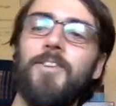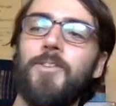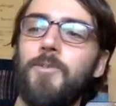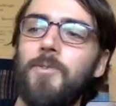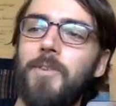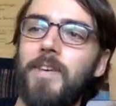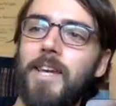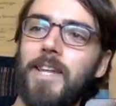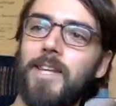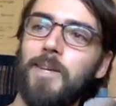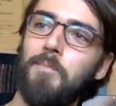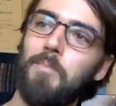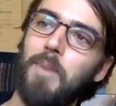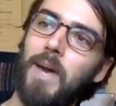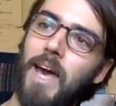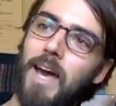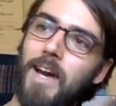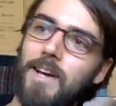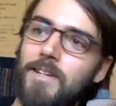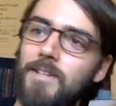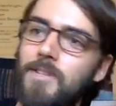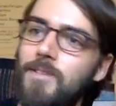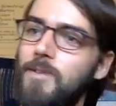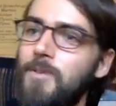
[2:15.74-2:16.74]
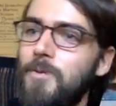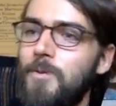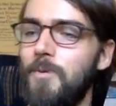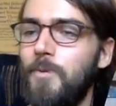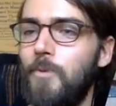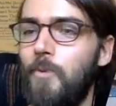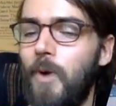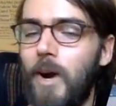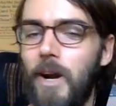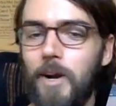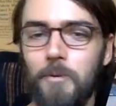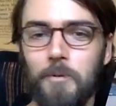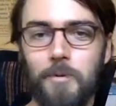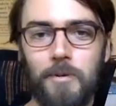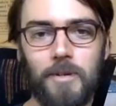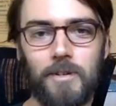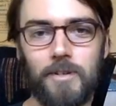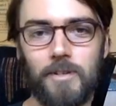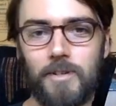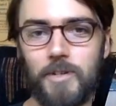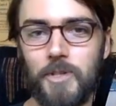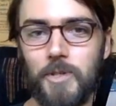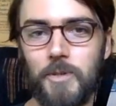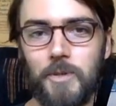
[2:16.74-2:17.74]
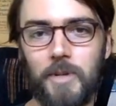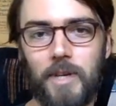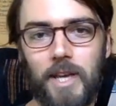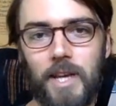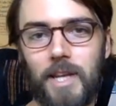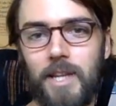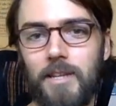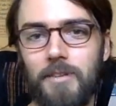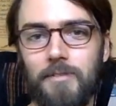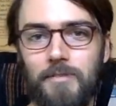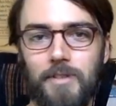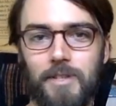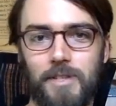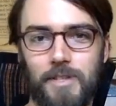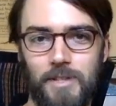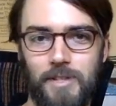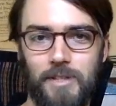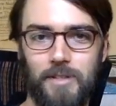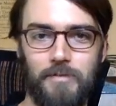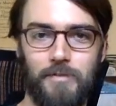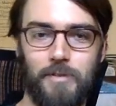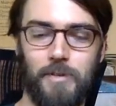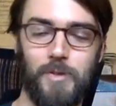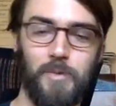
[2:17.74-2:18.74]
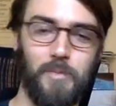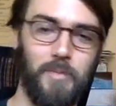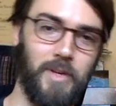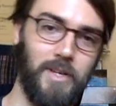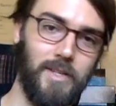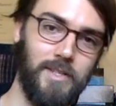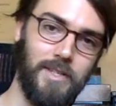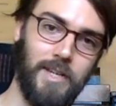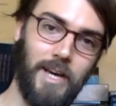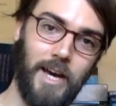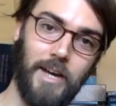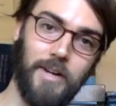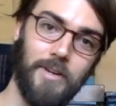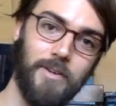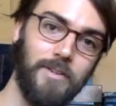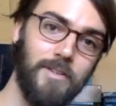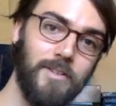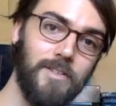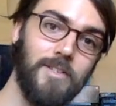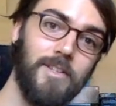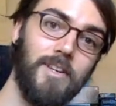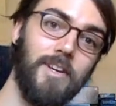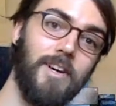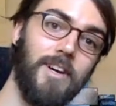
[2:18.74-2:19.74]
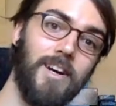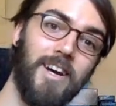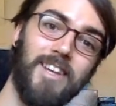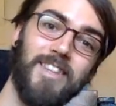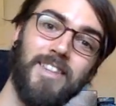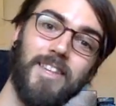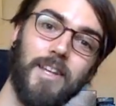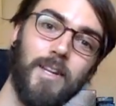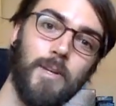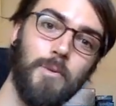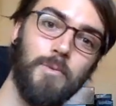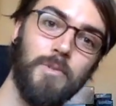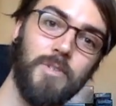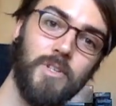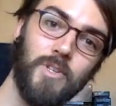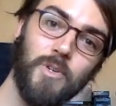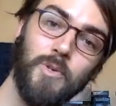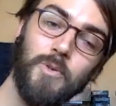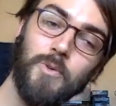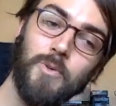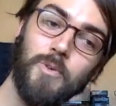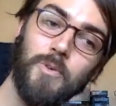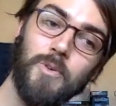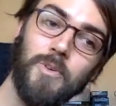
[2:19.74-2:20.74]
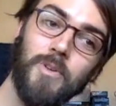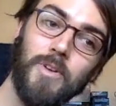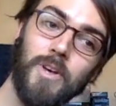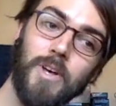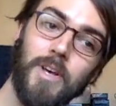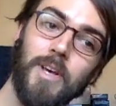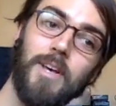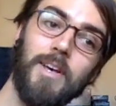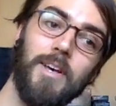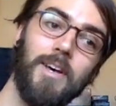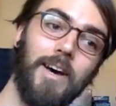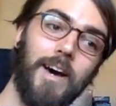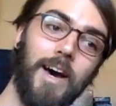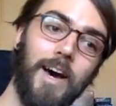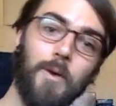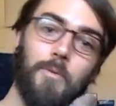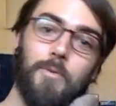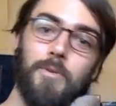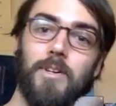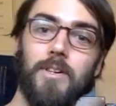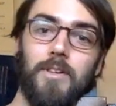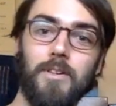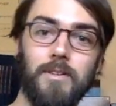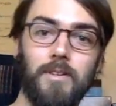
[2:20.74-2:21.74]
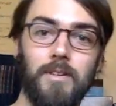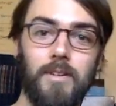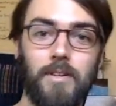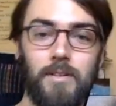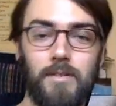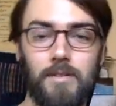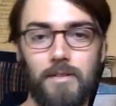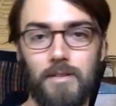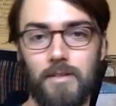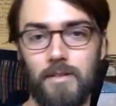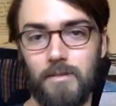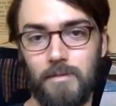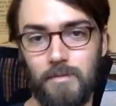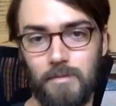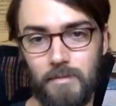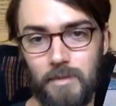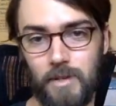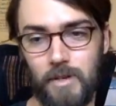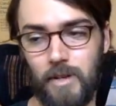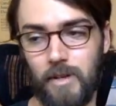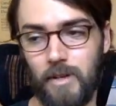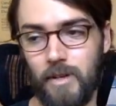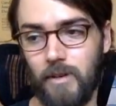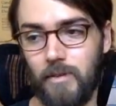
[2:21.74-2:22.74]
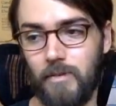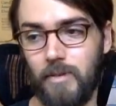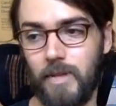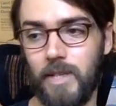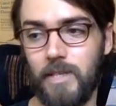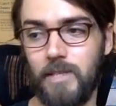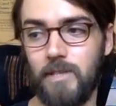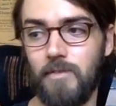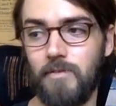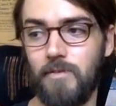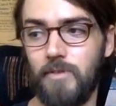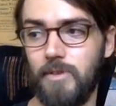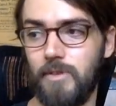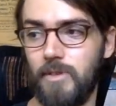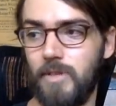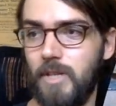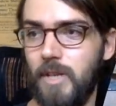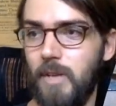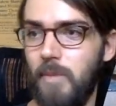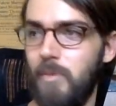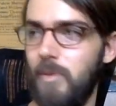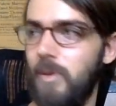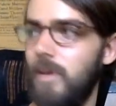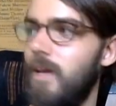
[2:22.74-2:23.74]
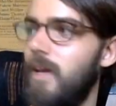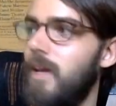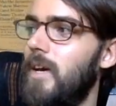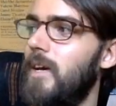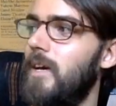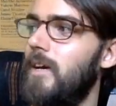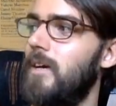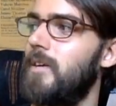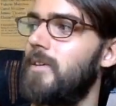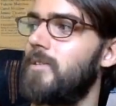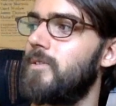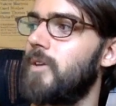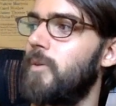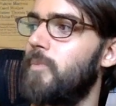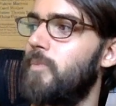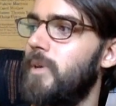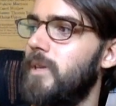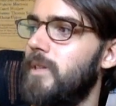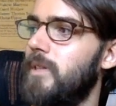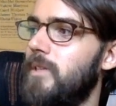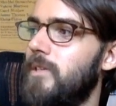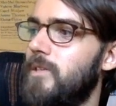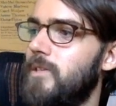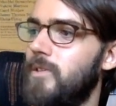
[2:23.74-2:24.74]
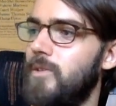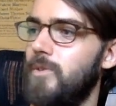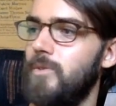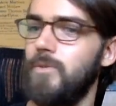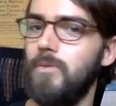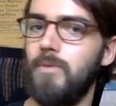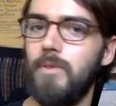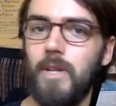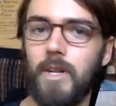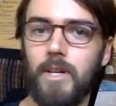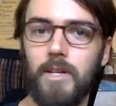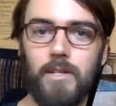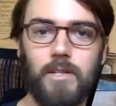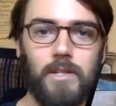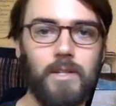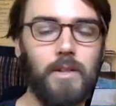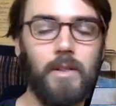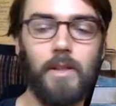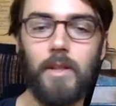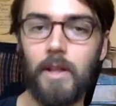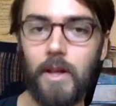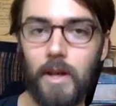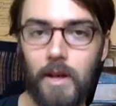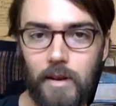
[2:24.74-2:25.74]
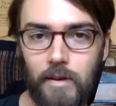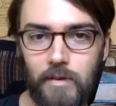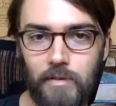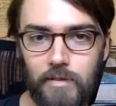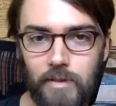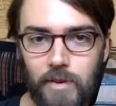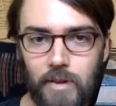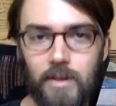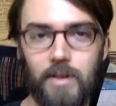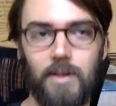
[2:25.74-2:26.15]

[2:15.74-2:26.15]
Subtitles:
Getting back to why we're doing any of this in the first place. I heard a song, I thought it was cool, I want to learn it. So there you go. That's the first step. So I picked this tune that I just love